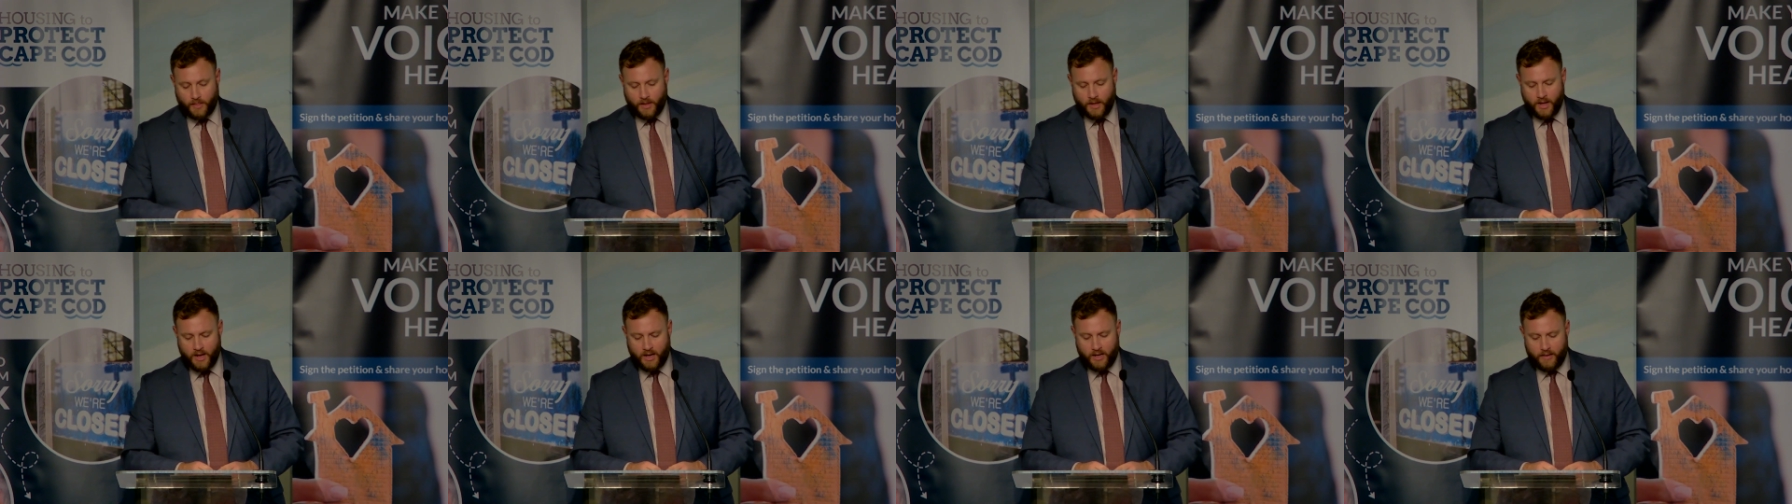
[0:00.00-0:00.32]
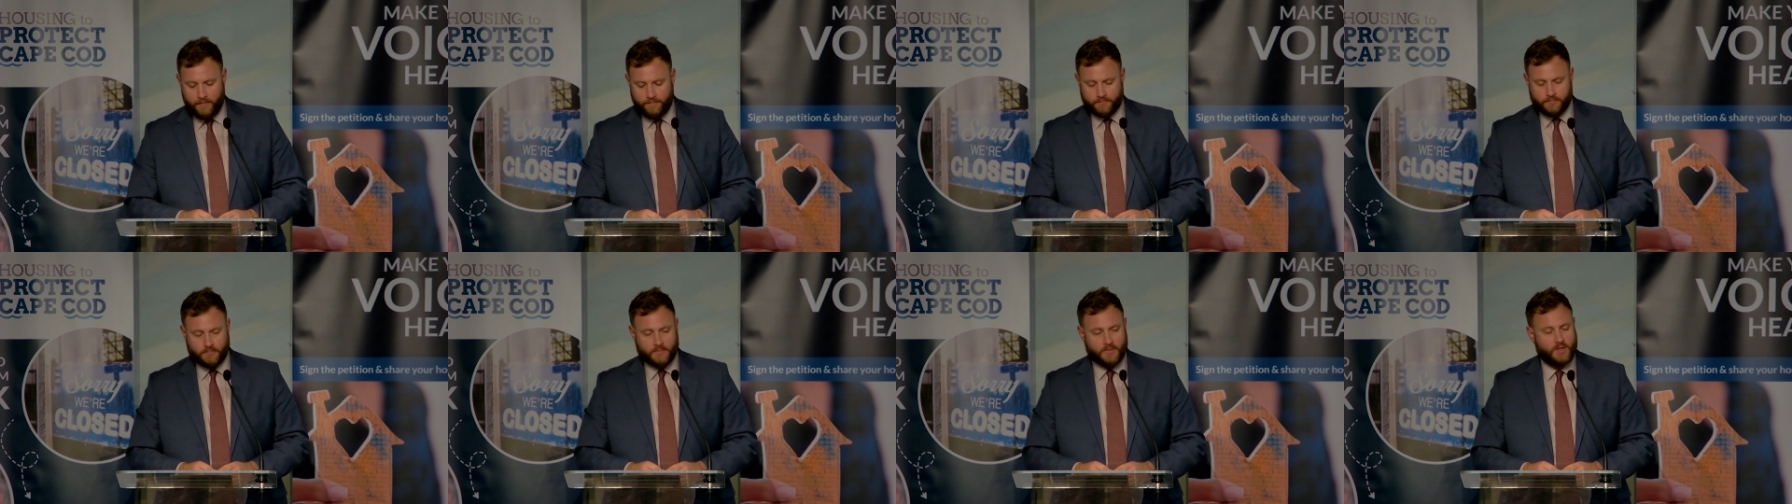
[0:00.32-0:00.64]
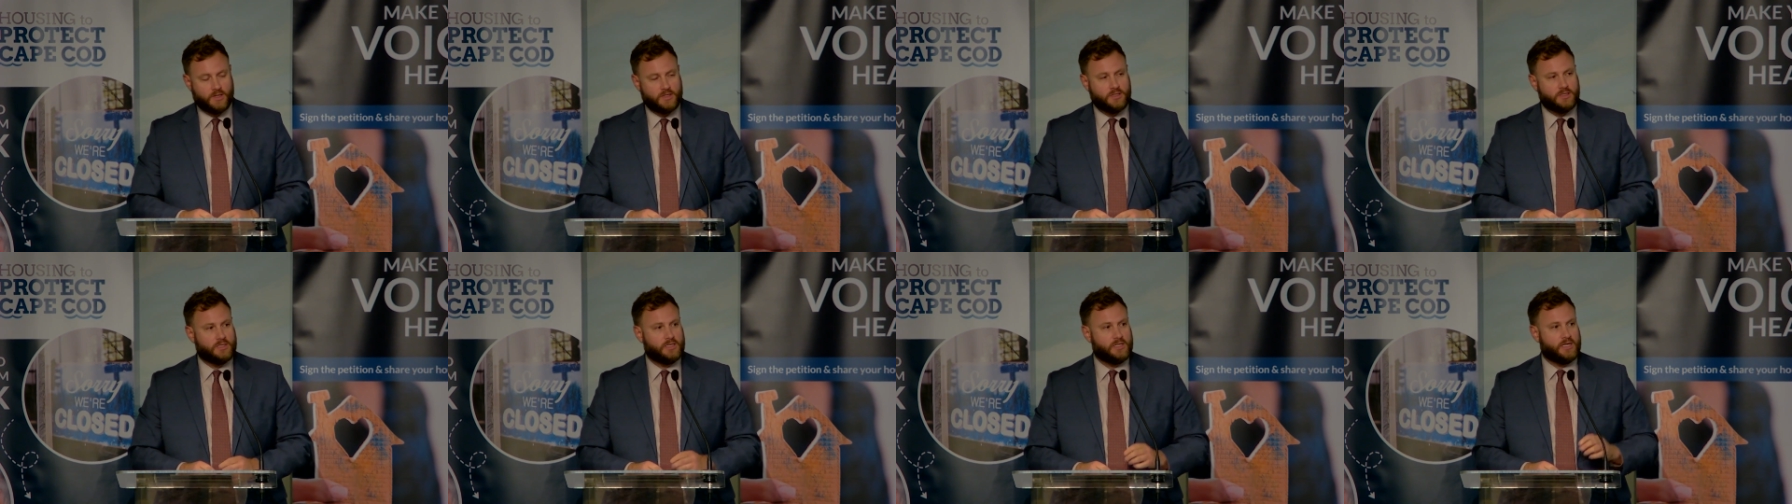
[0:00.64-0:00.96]
you
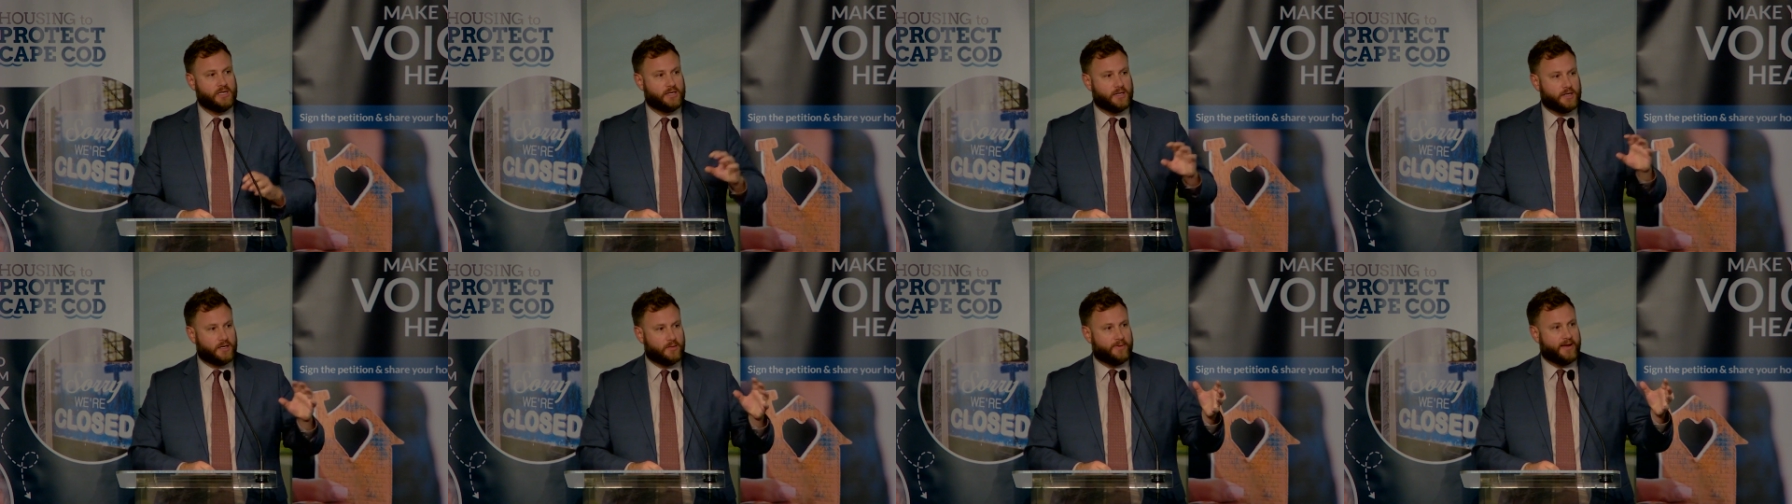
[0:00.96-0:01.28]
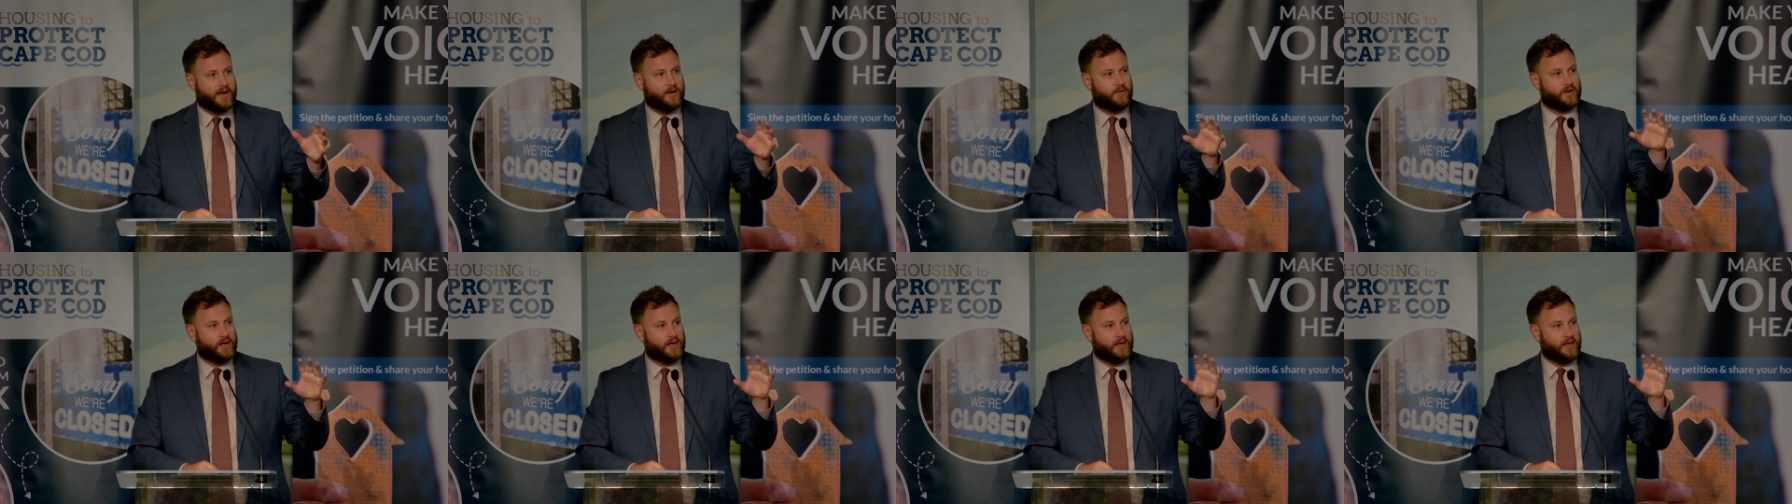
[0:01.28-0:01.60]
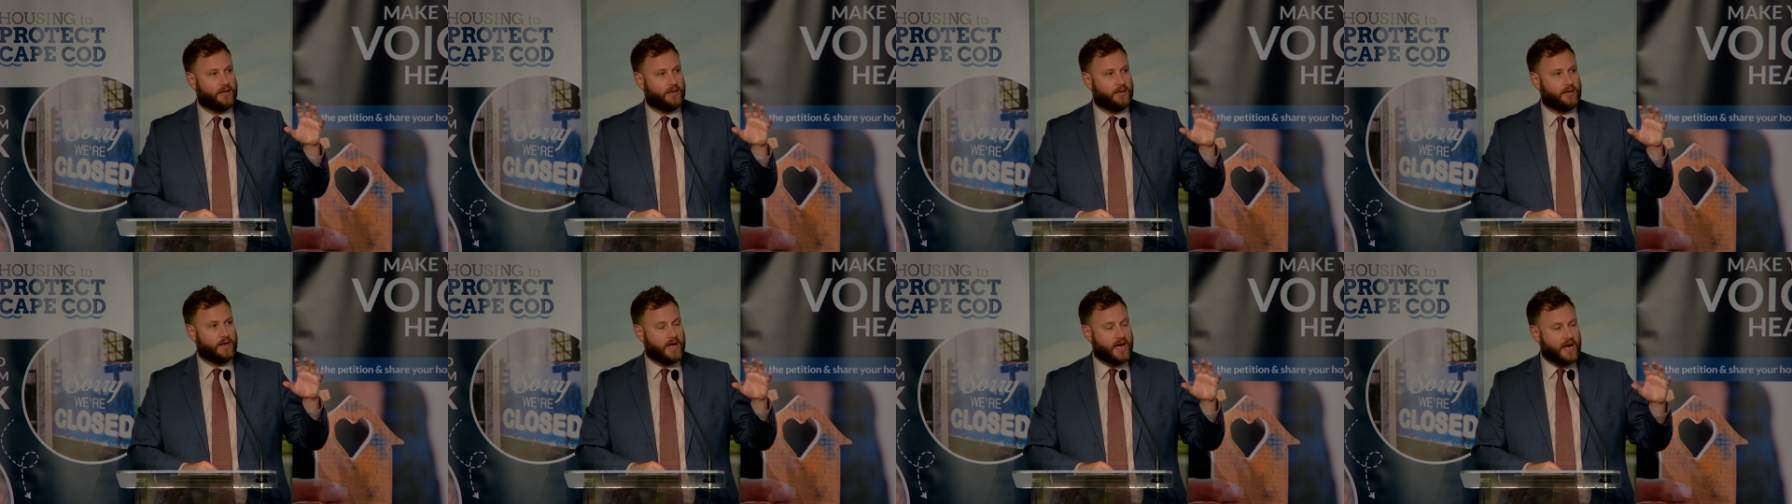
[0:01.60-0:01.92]
needed about
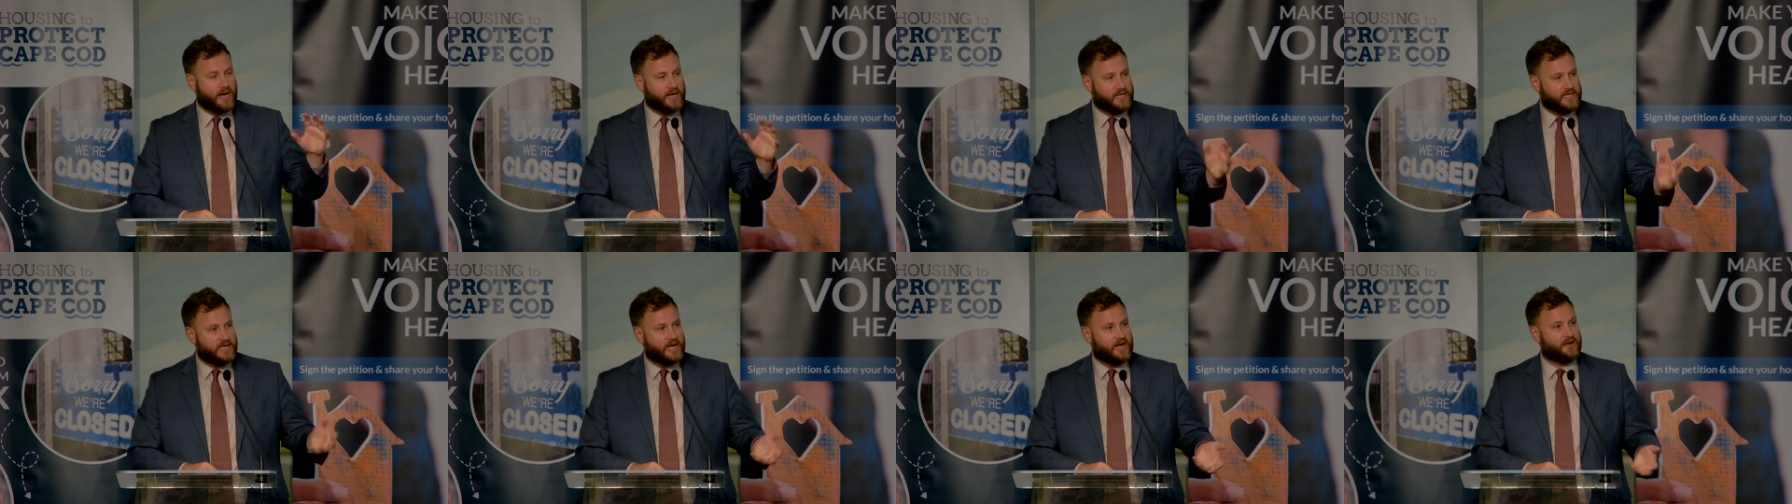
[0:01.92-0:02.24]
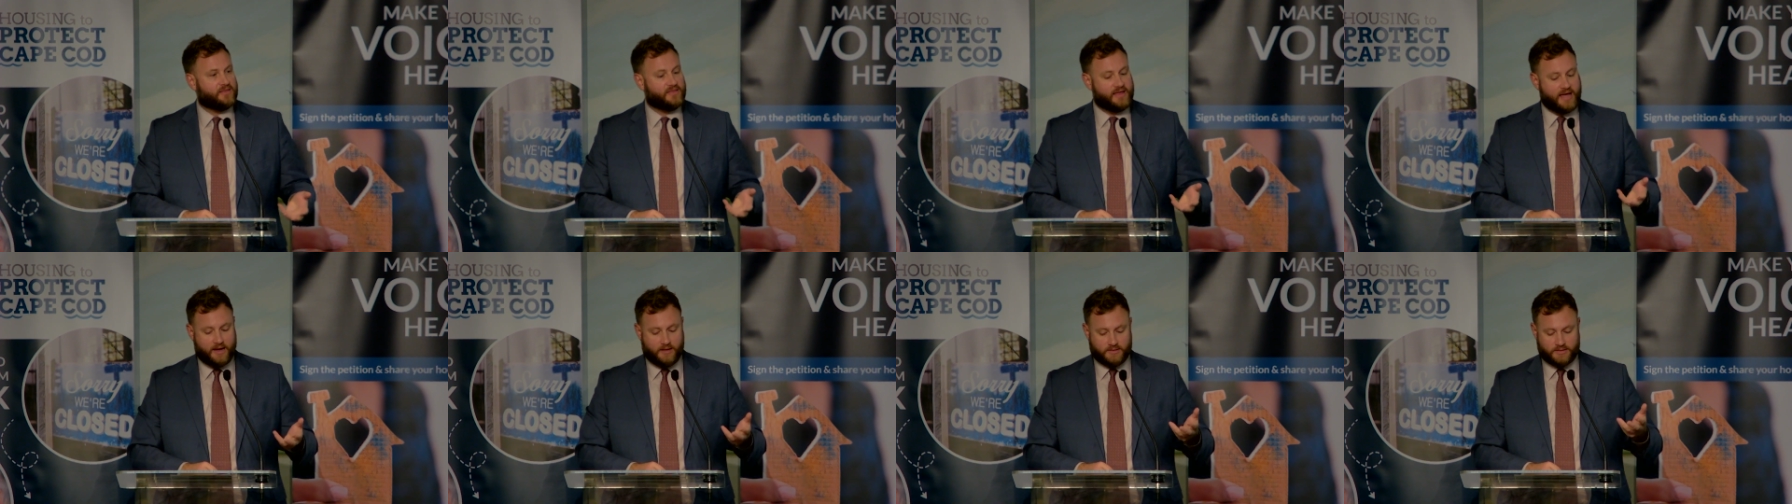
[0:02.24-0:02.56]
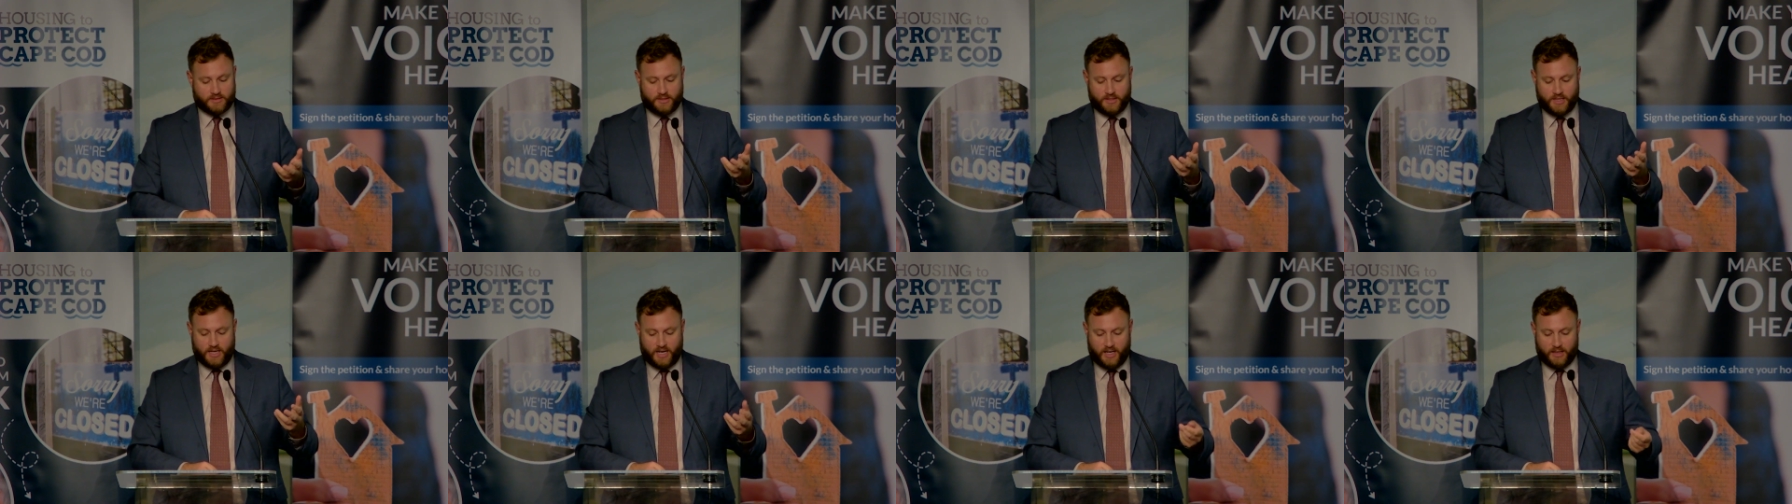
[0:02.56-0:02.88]

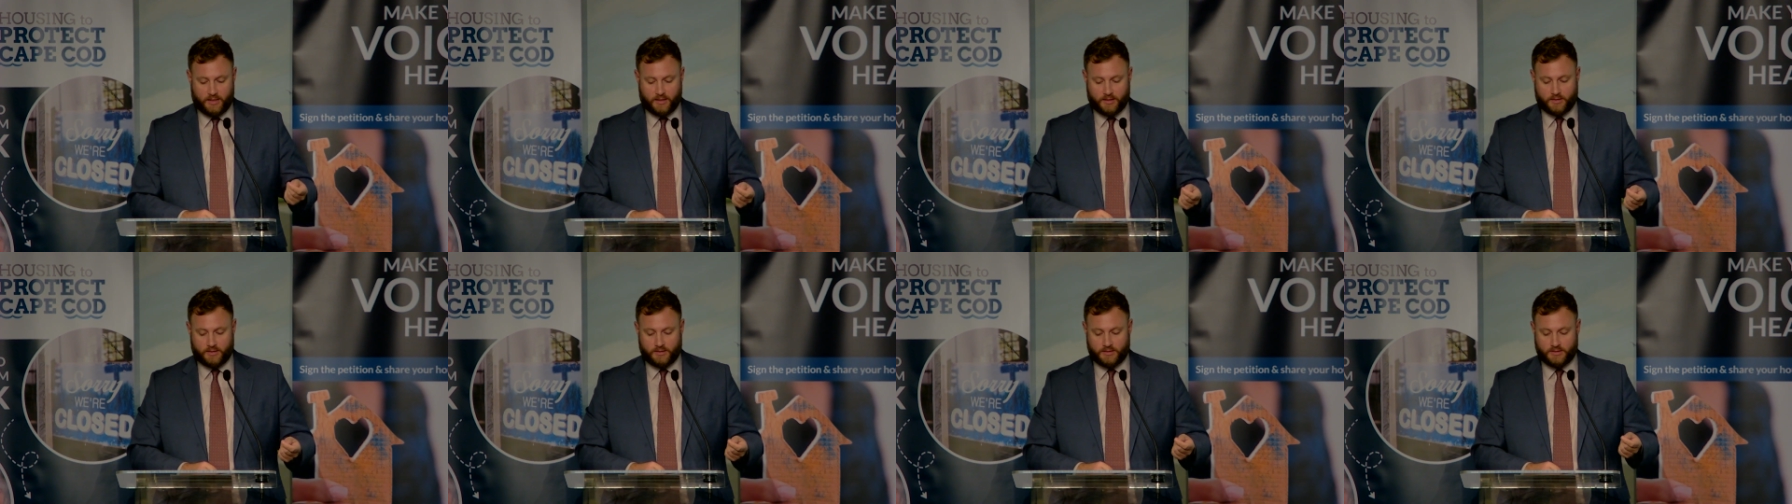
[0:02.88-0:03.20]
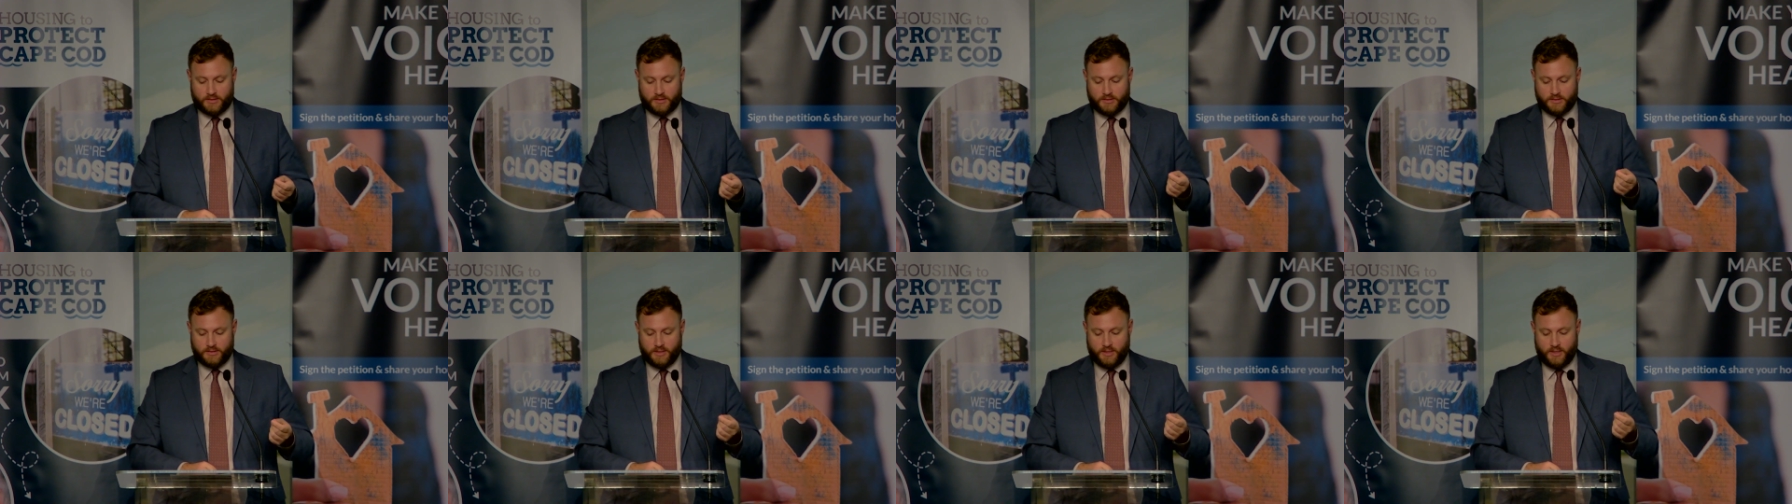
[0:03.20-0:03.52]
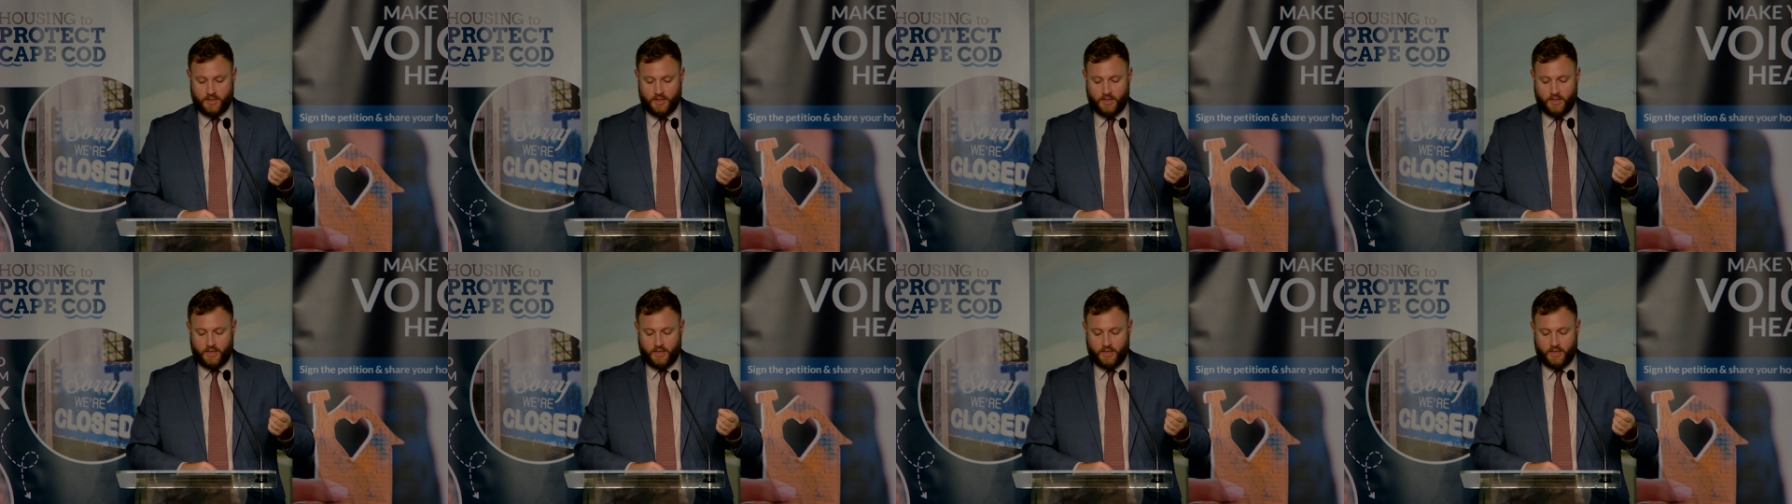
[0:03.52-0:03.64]
$98,000